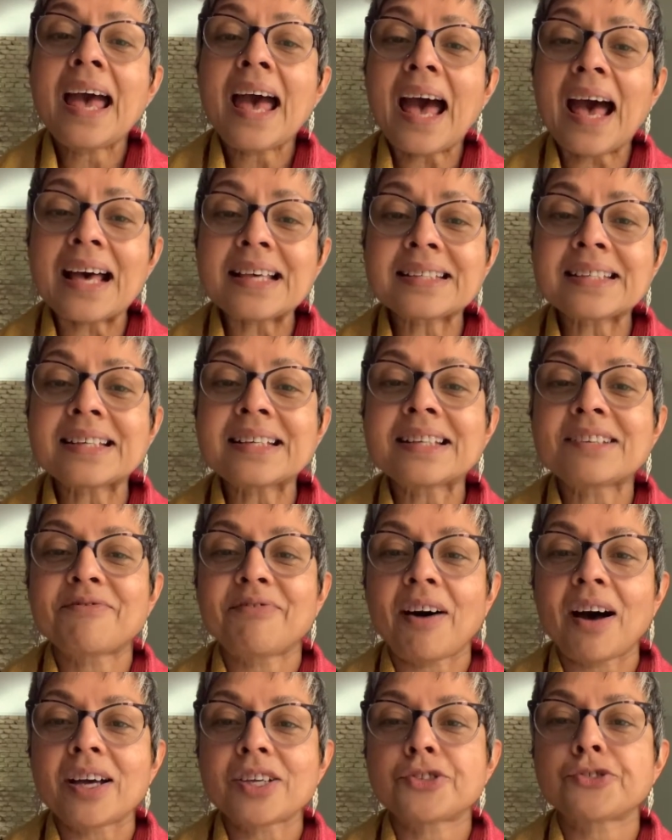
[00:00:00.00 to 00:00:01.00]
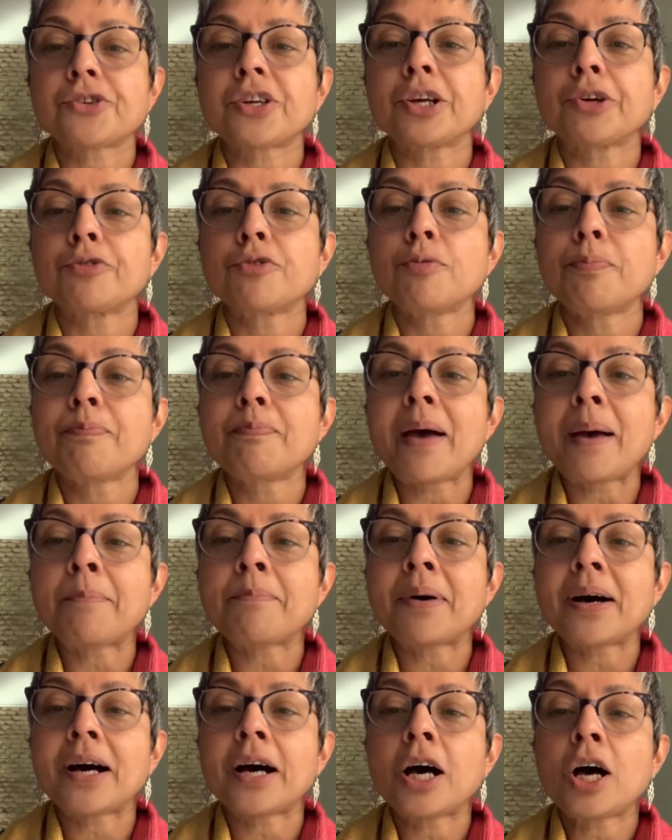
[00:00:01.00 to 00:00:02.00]
As an advisory group
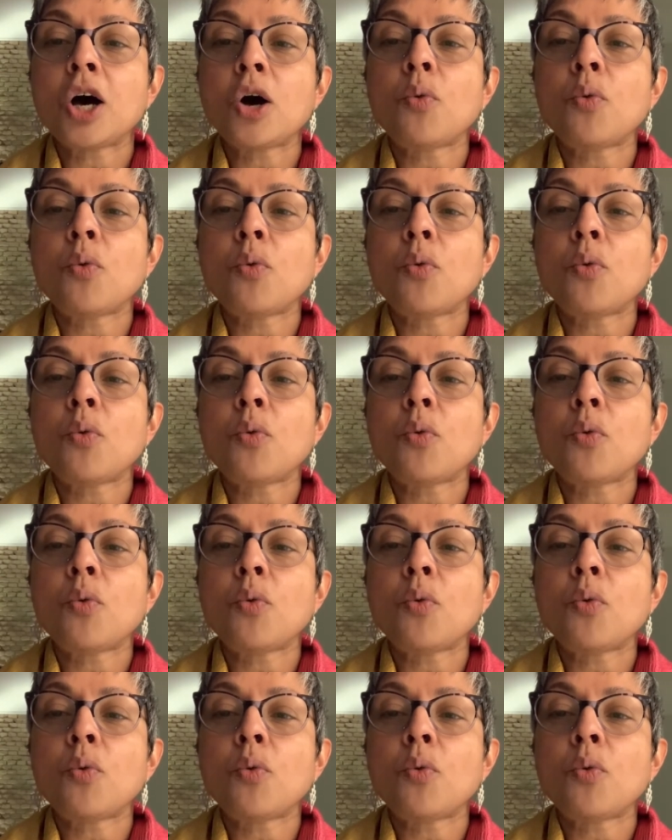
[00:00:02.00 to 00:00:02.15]
member,